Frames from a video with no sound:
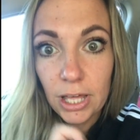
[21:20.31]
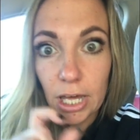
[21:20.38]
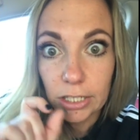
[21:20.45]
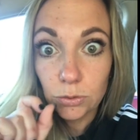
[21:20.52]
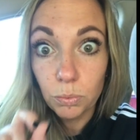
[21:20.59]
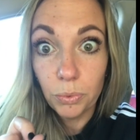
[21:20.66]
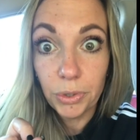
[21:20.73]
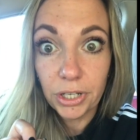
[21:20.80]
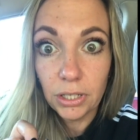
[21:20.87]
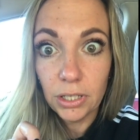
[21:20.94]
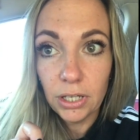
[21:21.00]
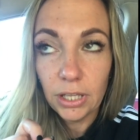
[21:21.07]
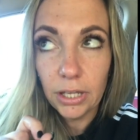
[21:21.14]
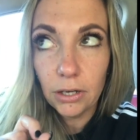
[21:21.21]
It's
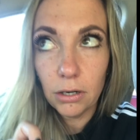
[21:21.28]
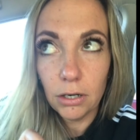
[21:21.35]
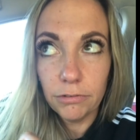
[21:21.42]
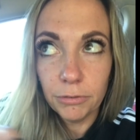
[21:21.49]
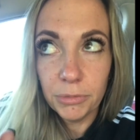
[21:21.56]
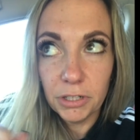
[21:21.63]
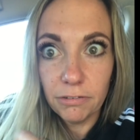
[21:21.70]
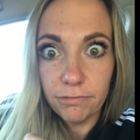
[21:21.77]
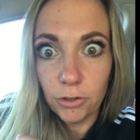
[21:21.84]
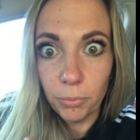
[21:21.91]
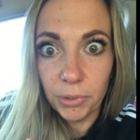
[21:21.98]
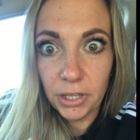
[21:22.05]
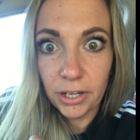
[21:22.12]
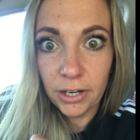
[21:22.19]
really like hard for me to
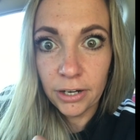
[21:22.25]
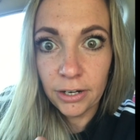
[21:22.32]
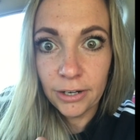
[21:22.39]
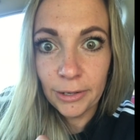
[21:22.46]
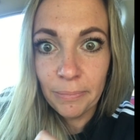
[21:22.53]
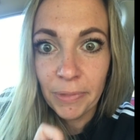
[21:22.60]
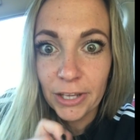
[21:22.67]
film in there.